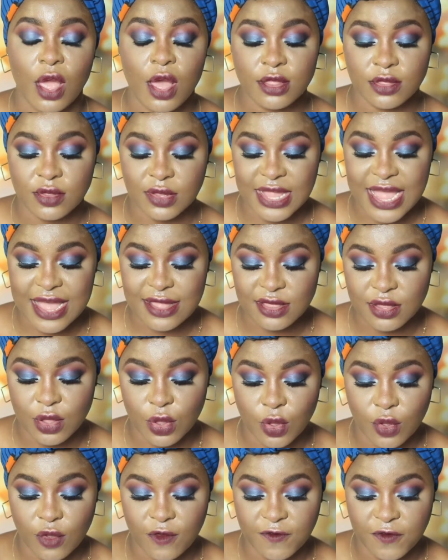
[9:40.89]
So that's
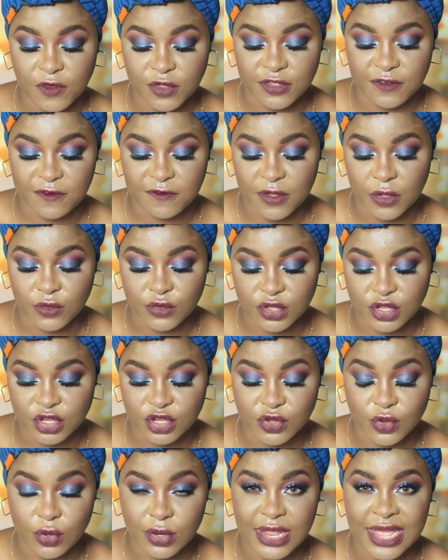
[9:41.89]
all for the
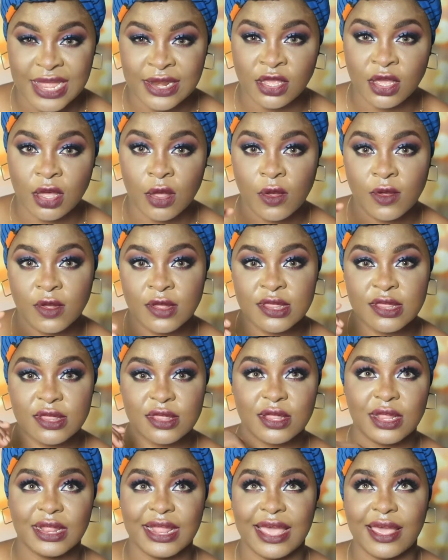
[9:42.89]
foundation, and it
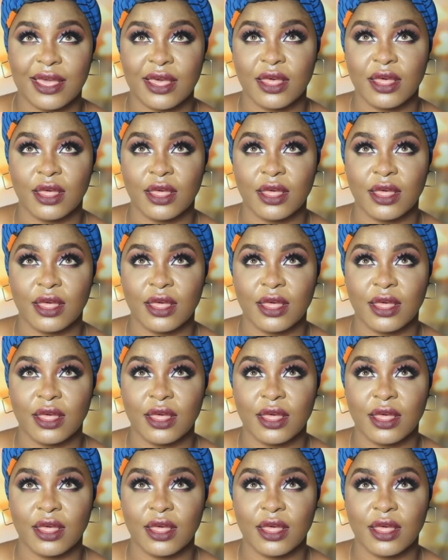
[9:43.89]
costs like